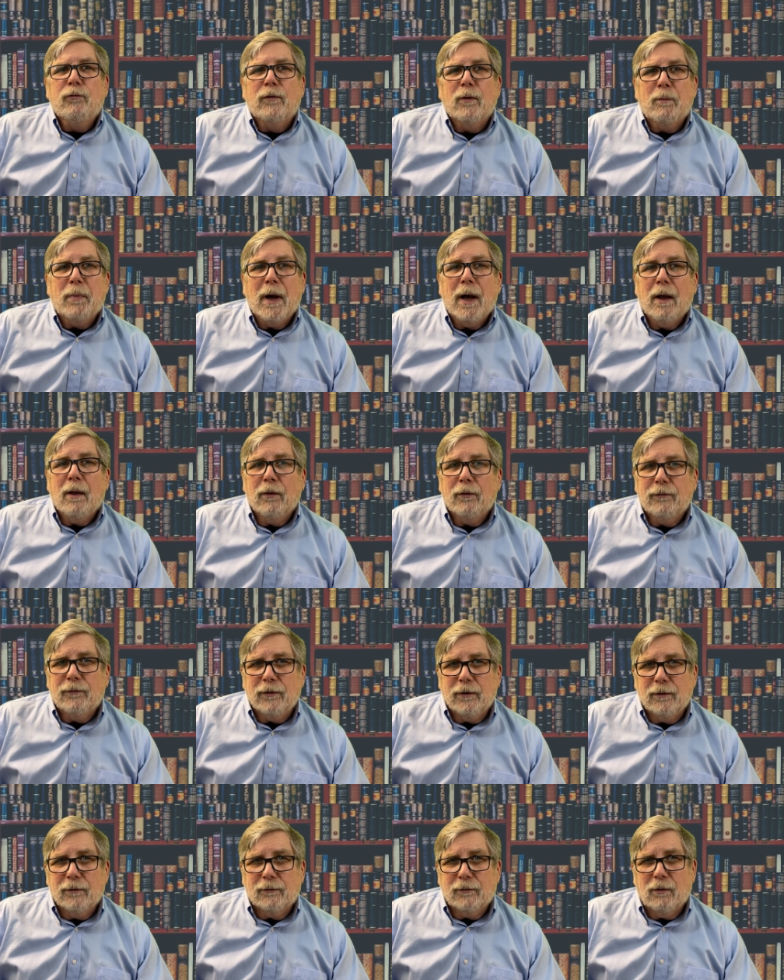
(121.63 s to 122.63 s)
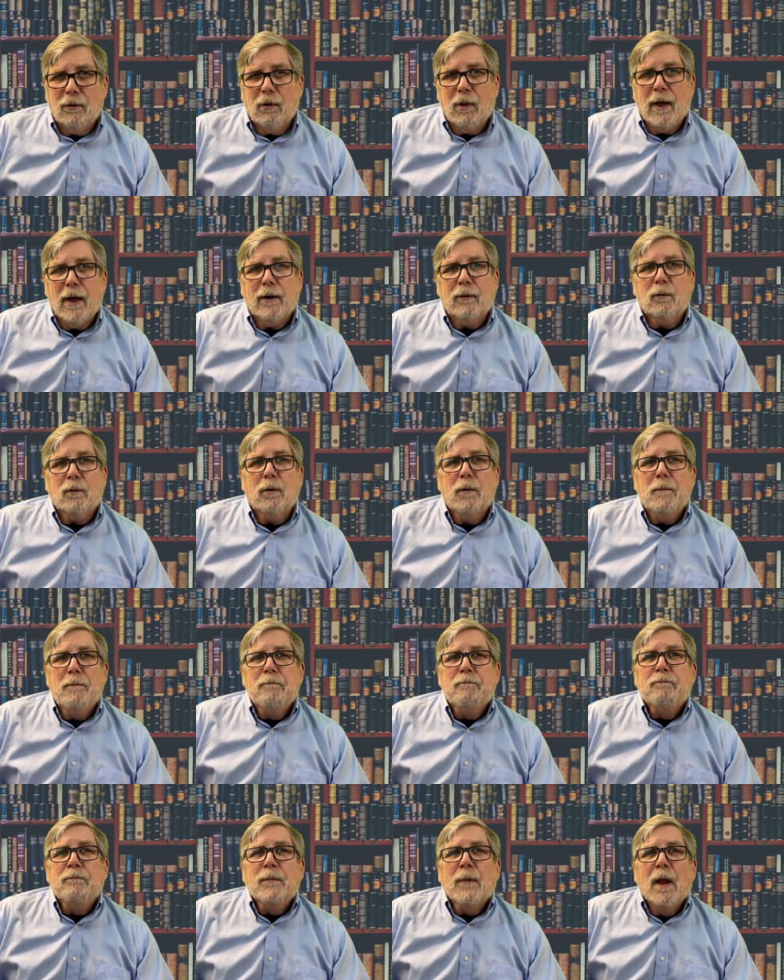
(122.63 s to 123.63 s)
the policy as collateral.
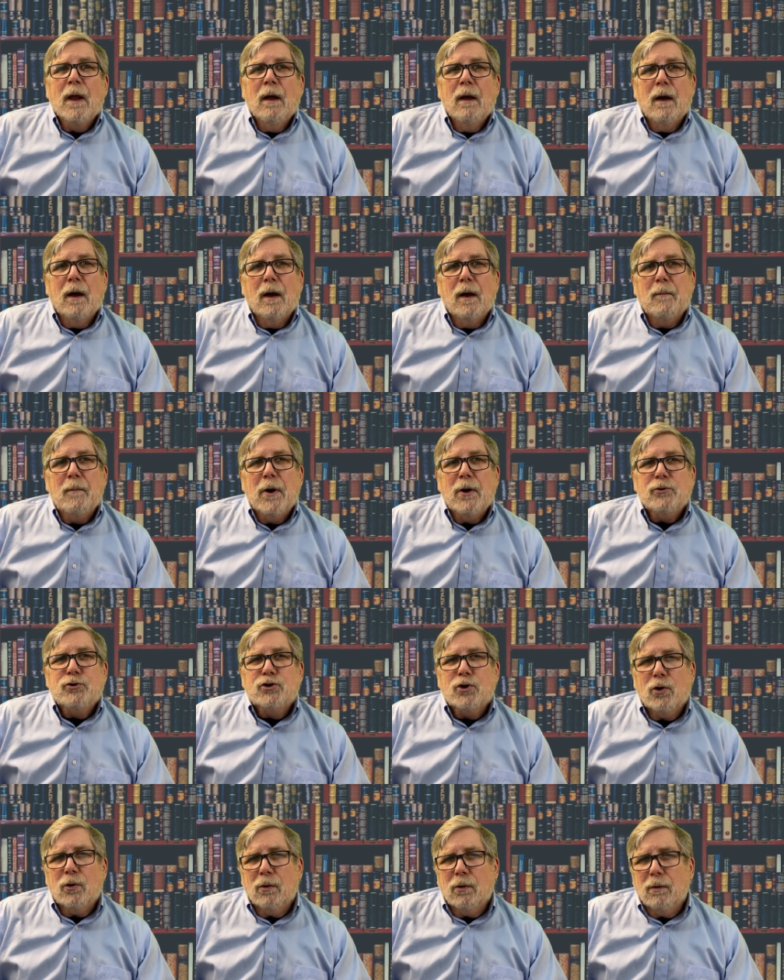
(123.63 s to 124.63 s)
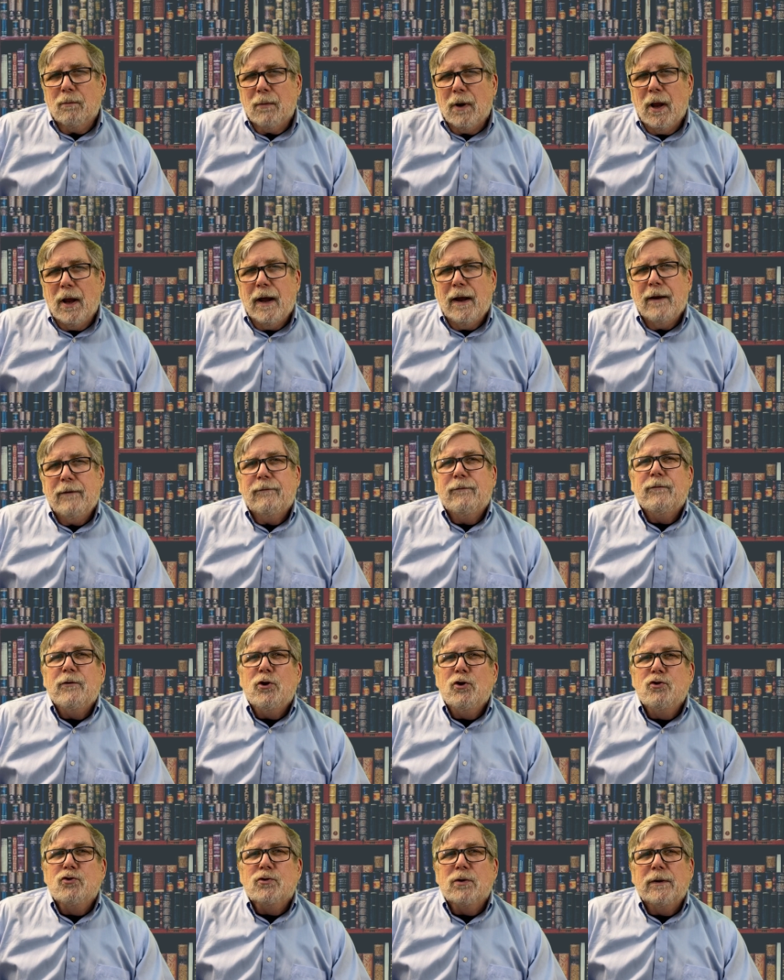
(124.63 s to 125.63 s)
Um, term life
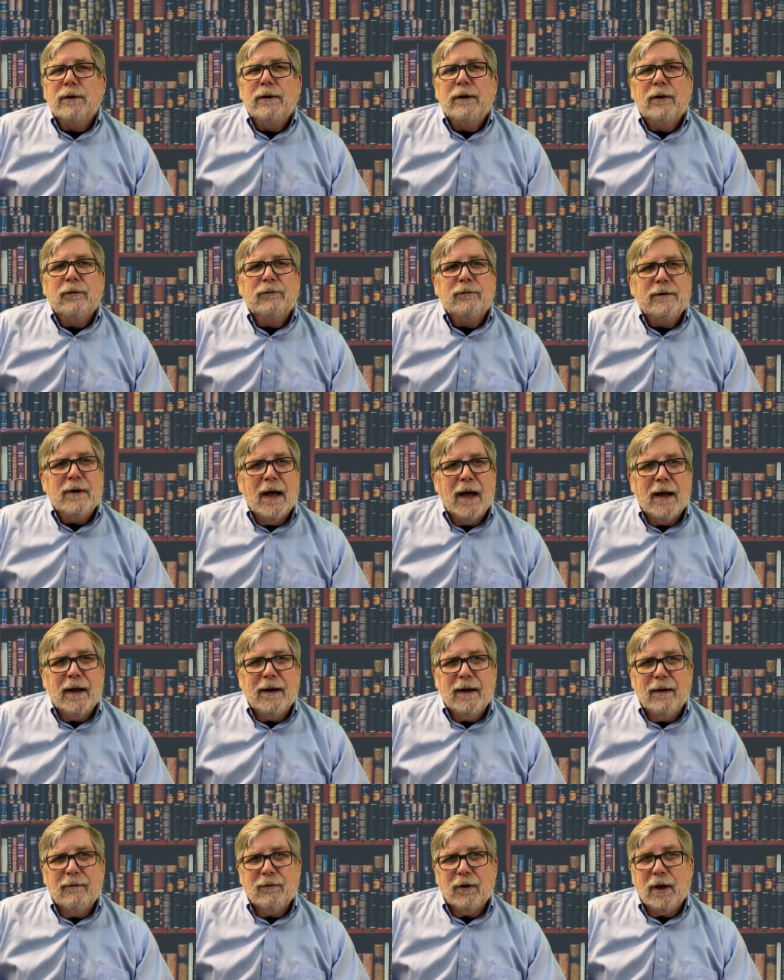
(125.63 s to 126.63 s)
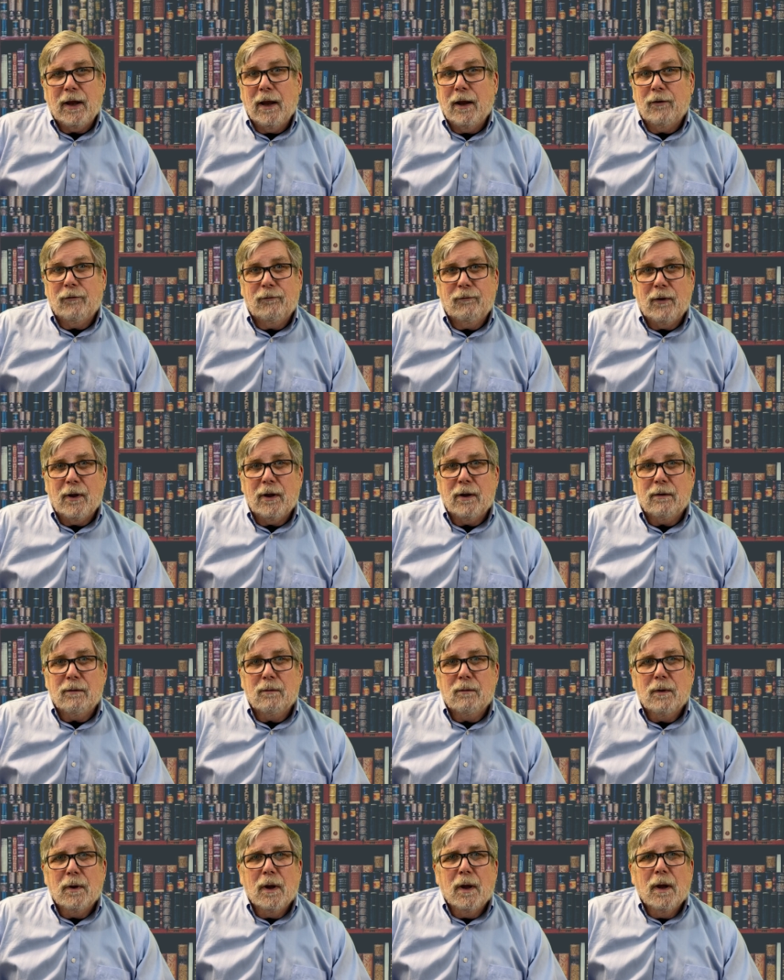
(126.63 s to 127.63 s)
usually does not have a cash value,
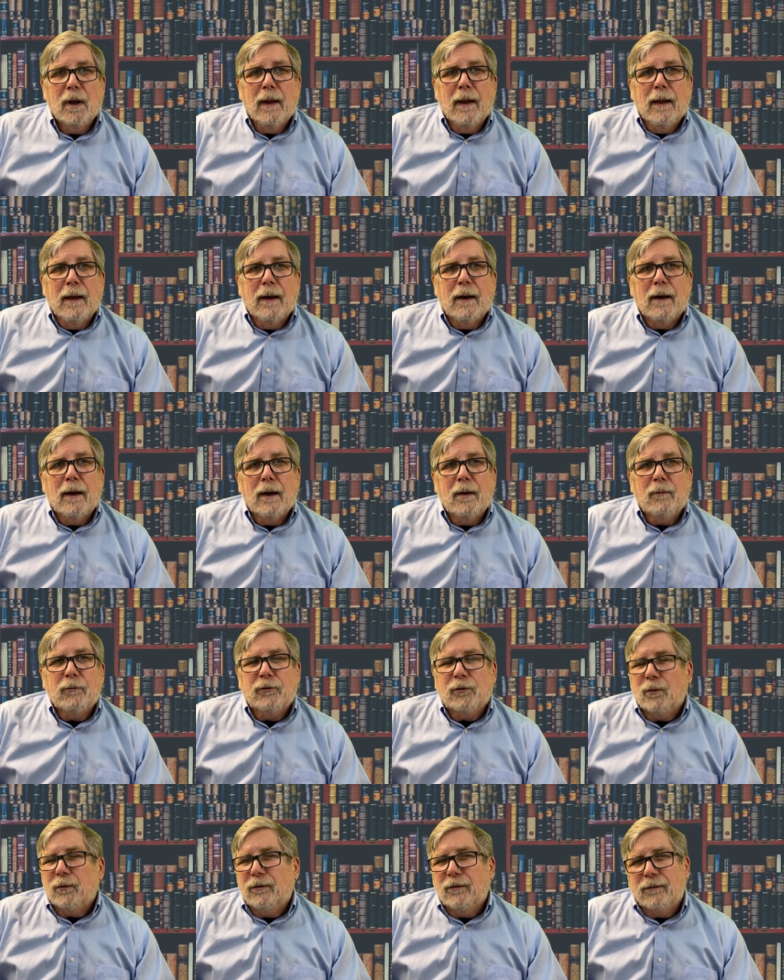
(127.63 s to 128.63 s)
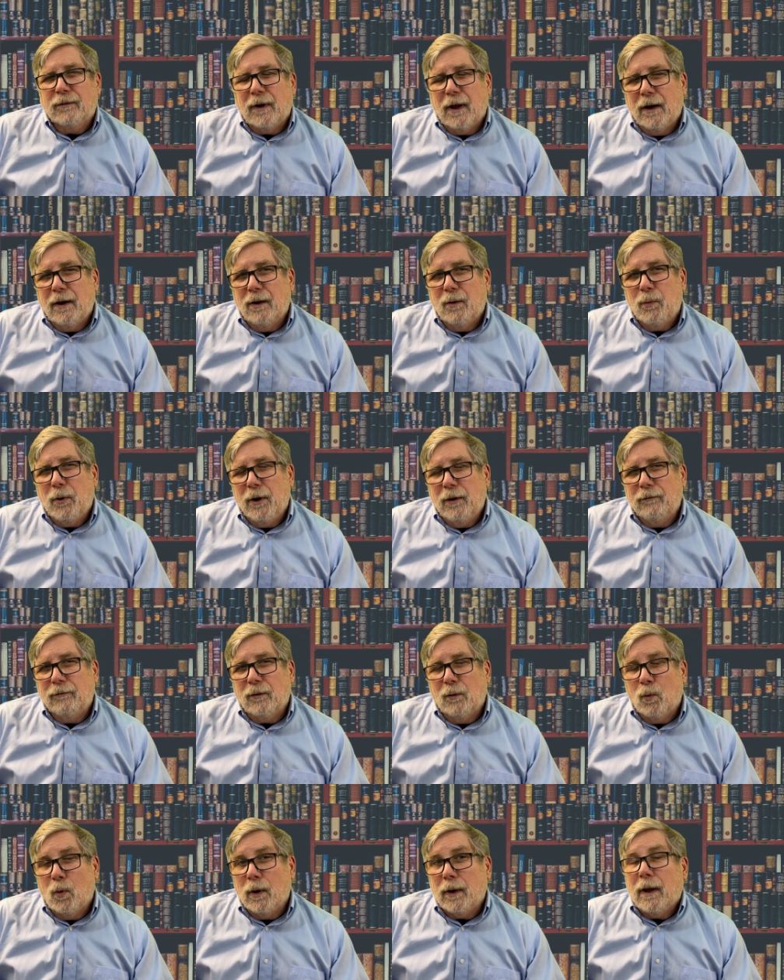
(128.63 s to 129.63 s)
um, so it just kind of depends
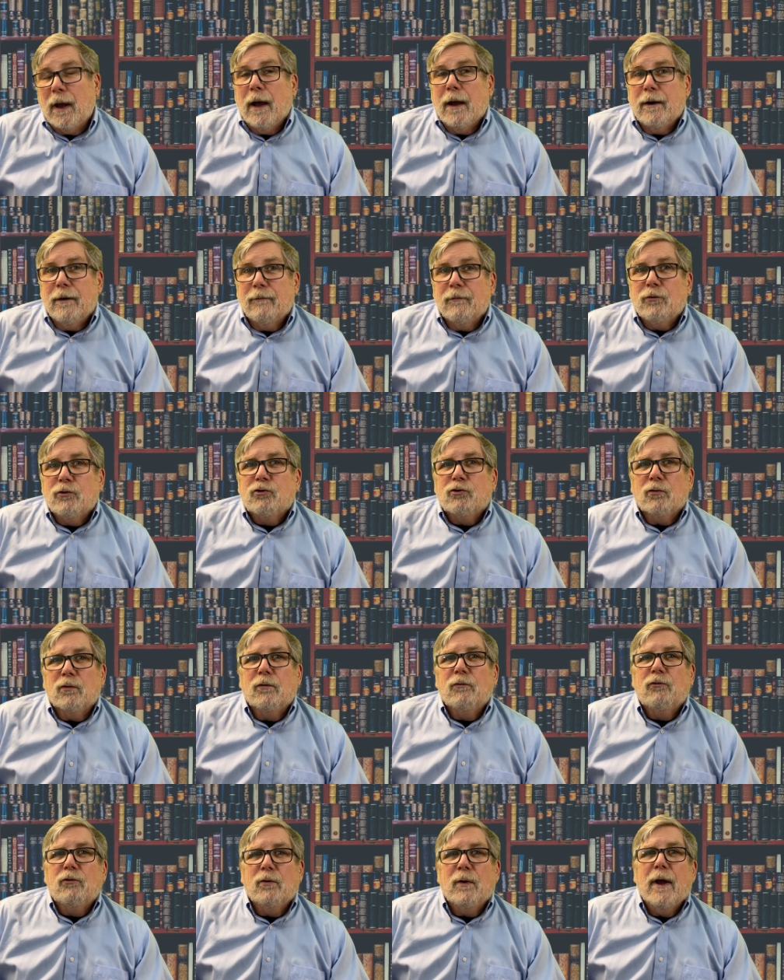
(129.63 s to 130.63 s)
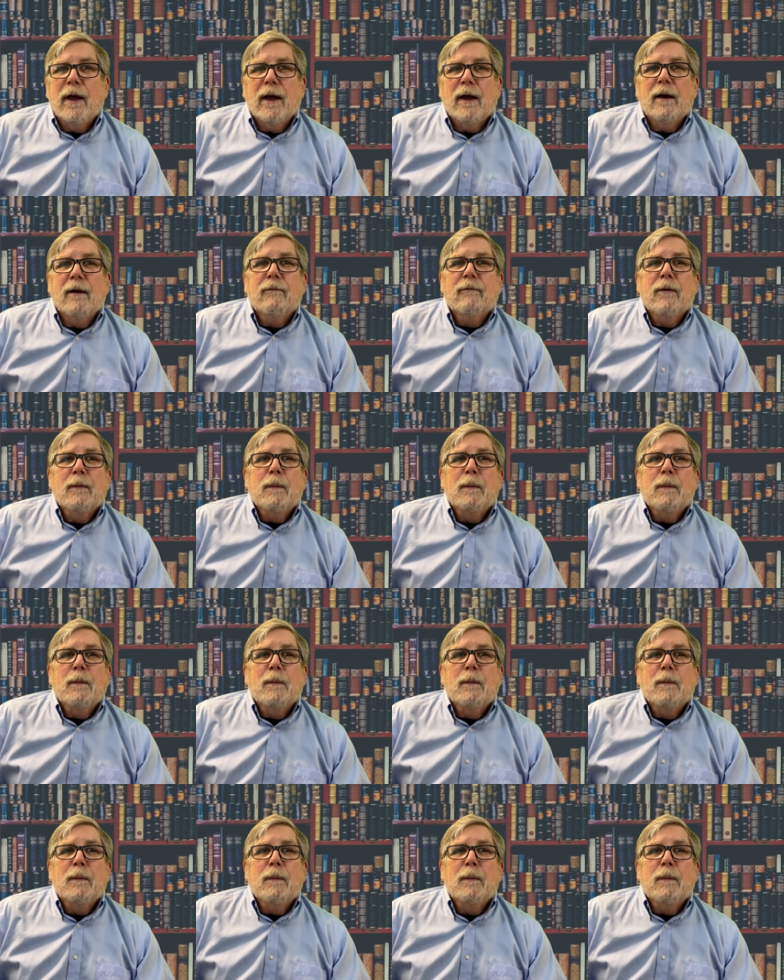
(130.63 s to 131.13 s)
on what kind of insurance you have.